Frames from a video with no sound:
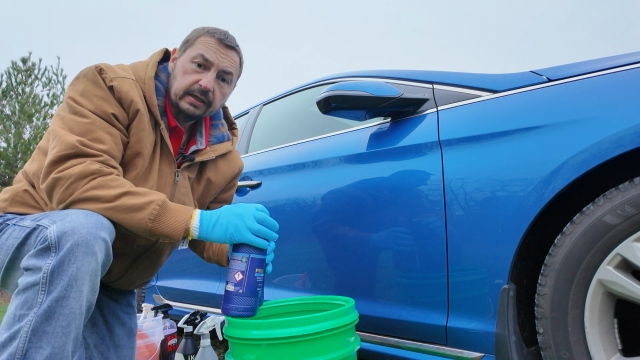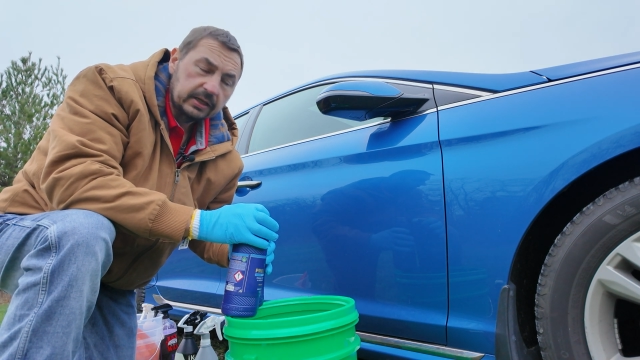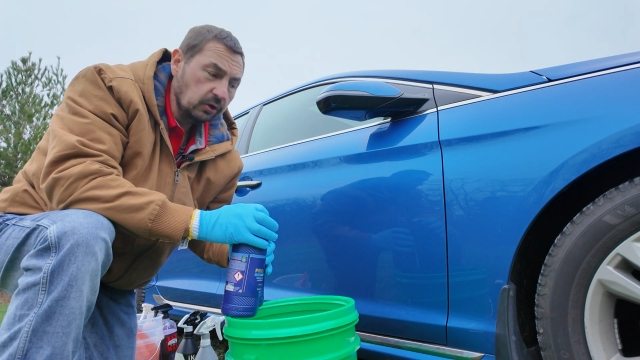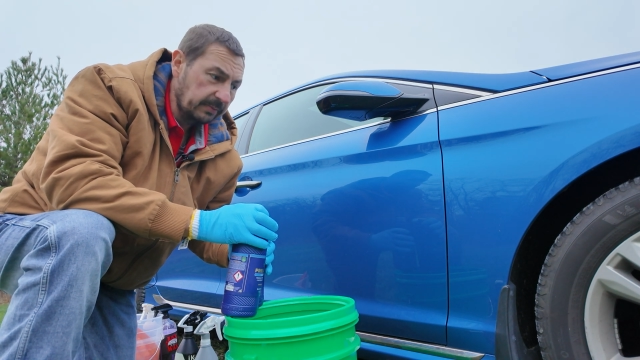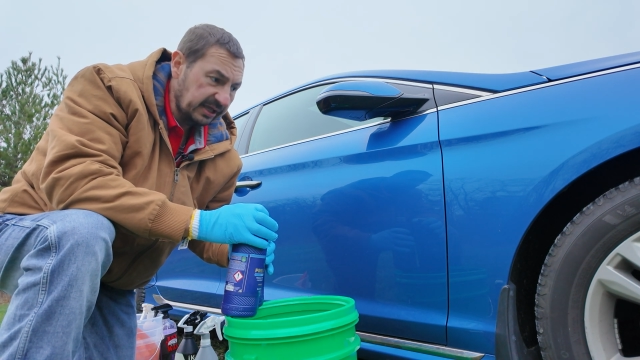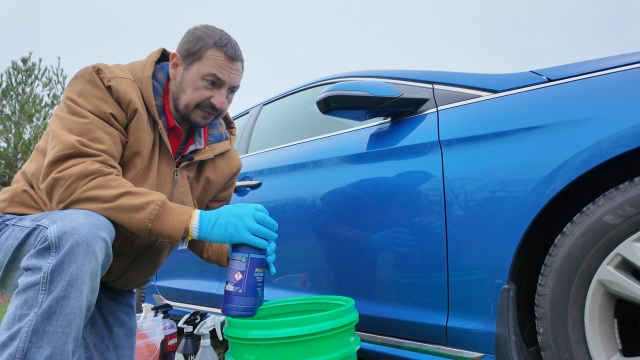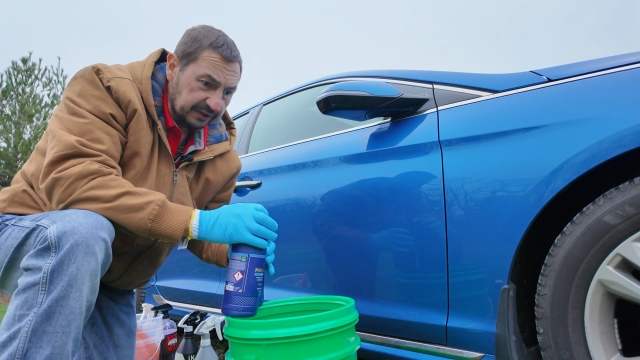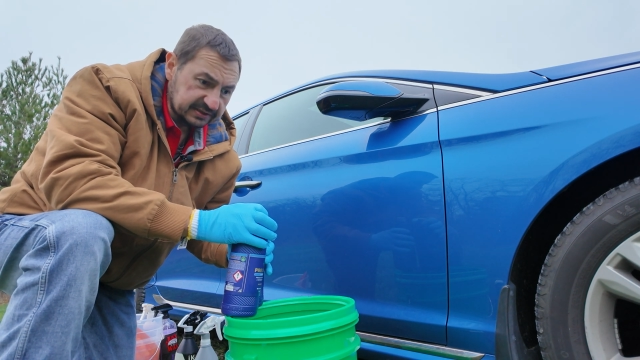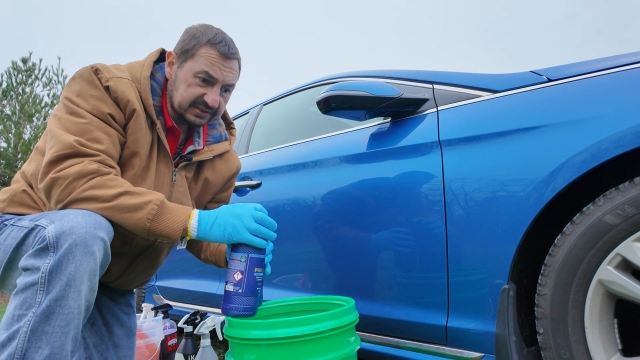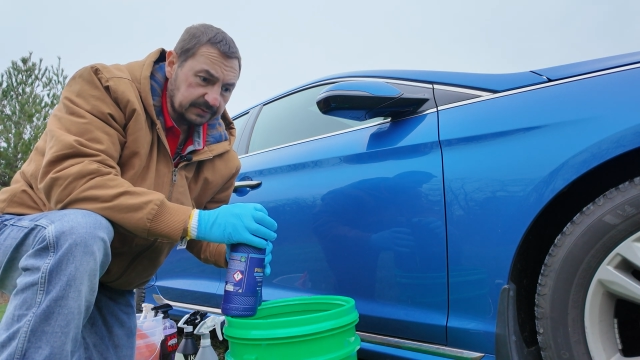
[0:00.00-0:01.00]
Make
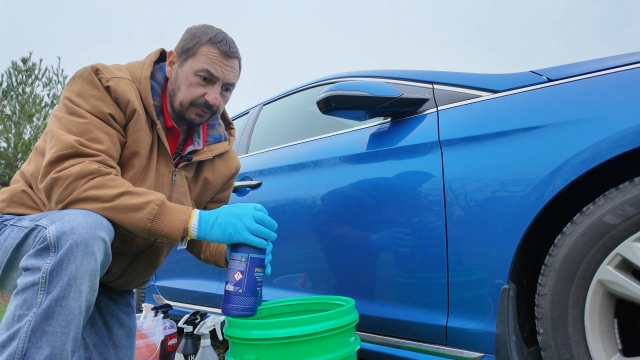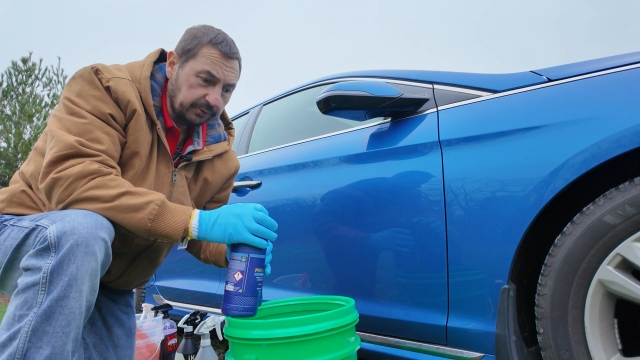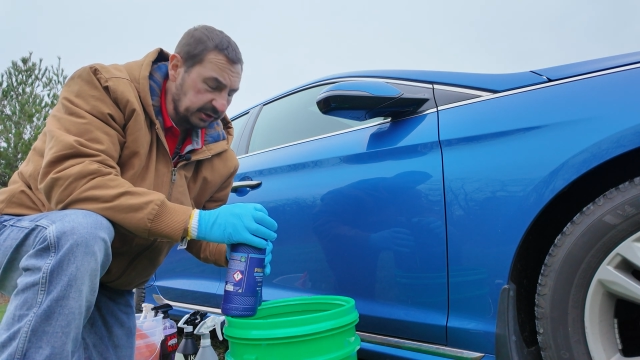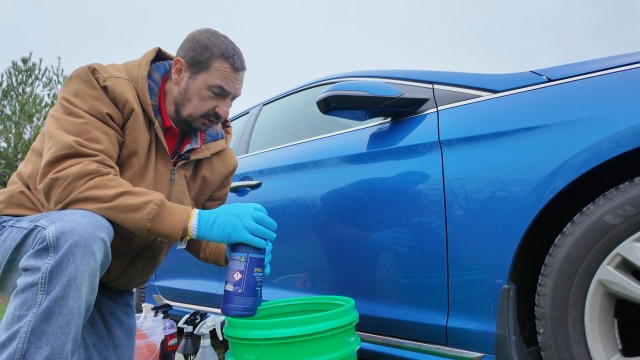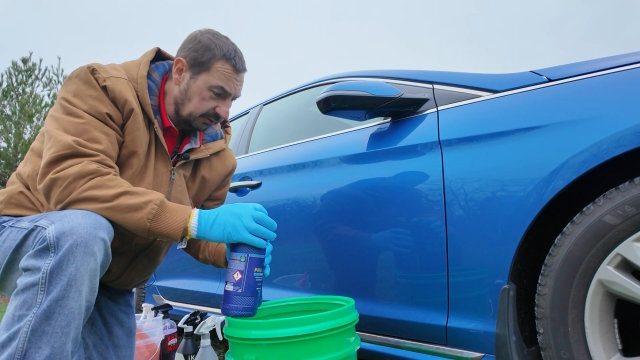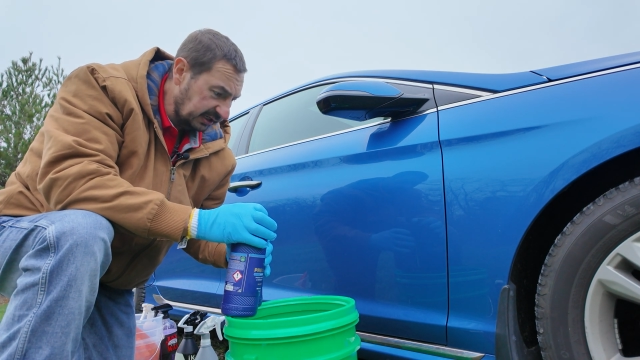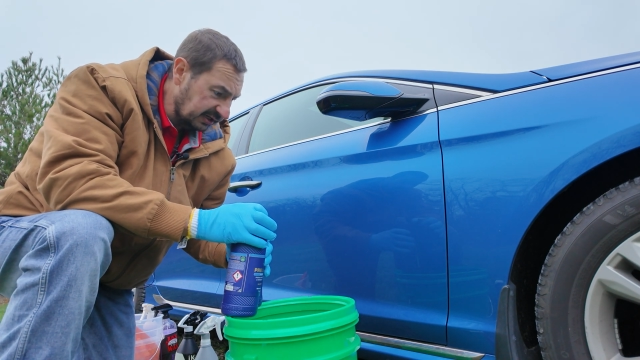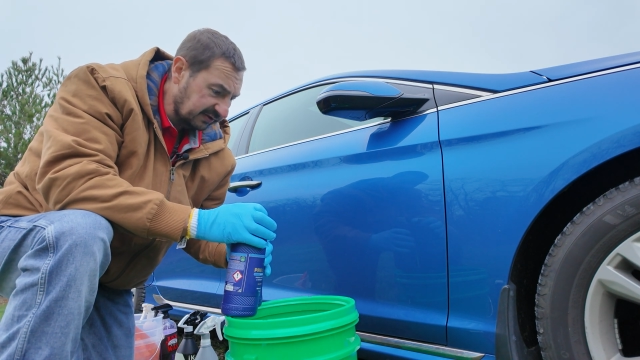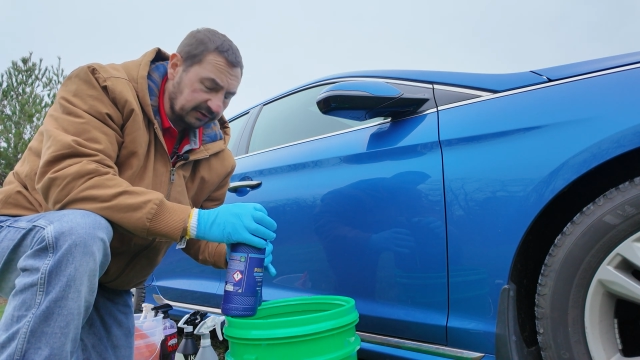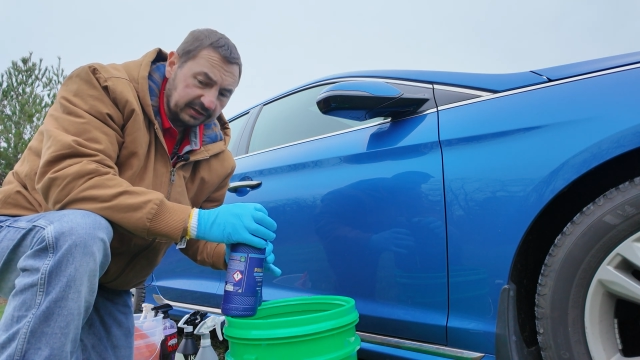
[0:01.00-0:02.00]
things simple. You don't need
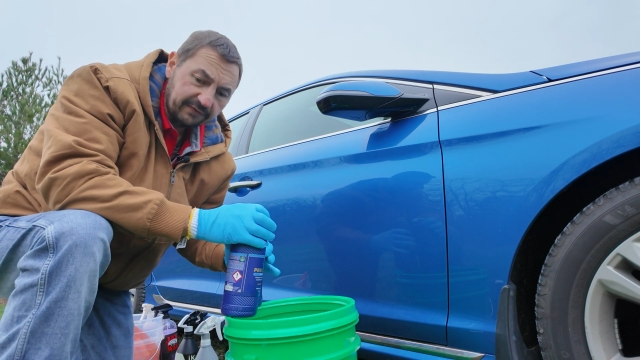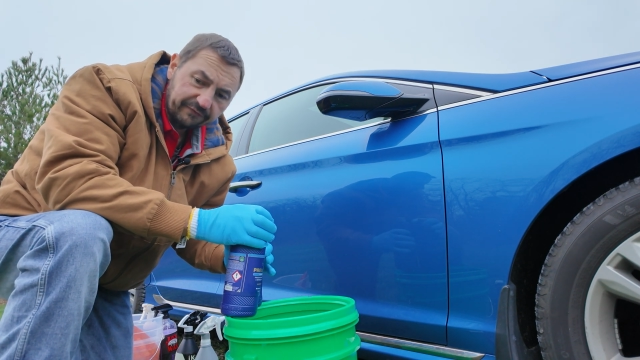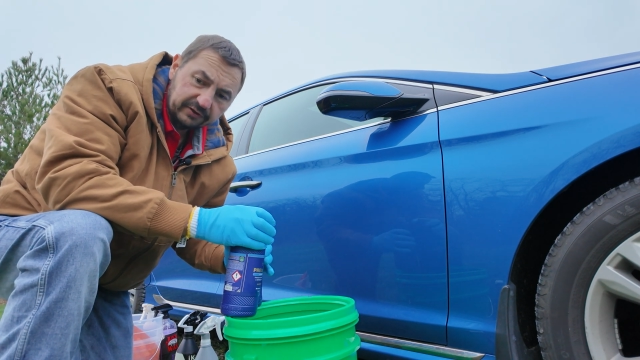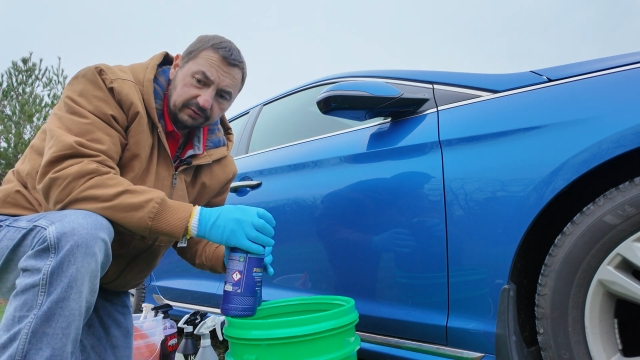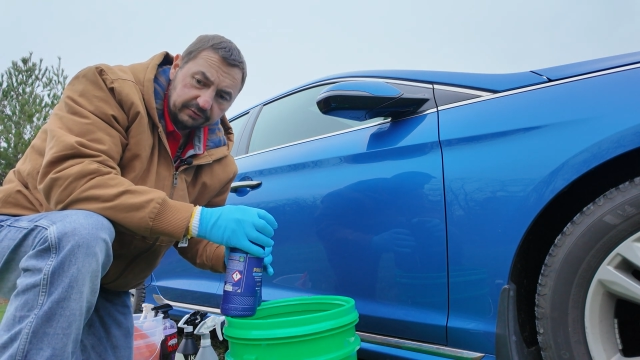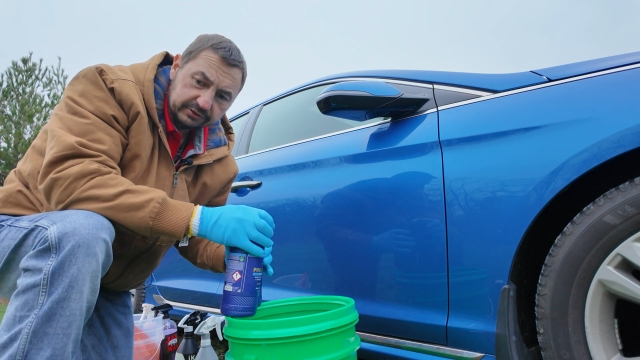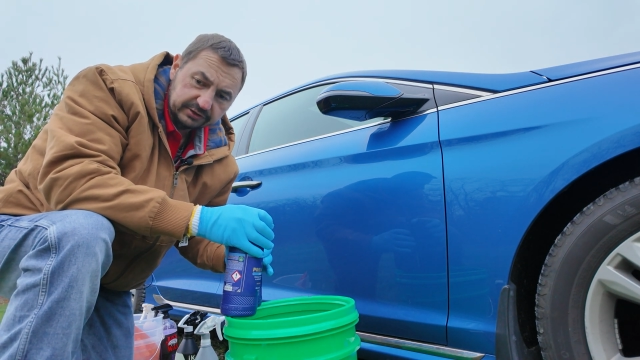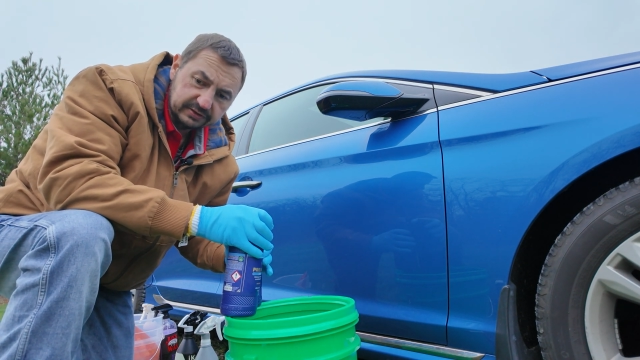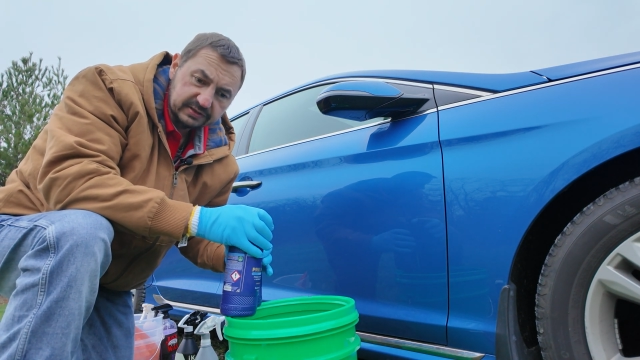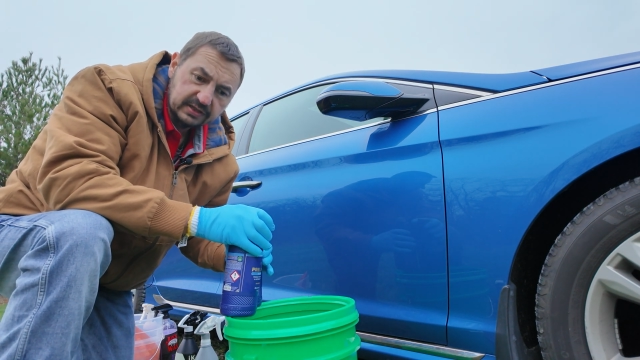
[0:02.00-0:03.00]
a ton of different
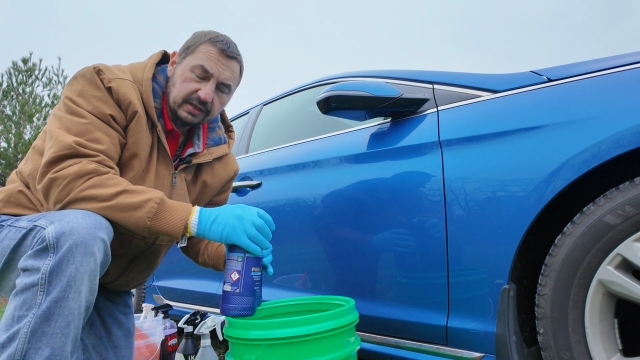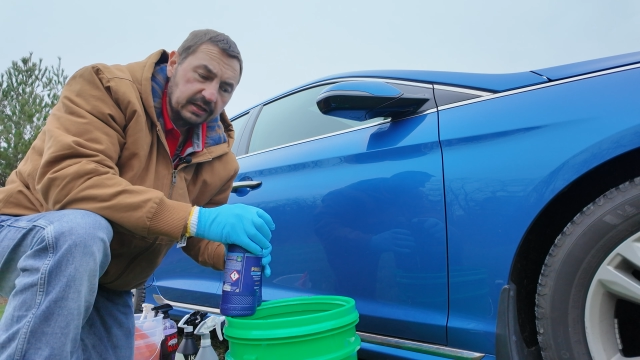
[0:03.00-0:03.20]
dilutions.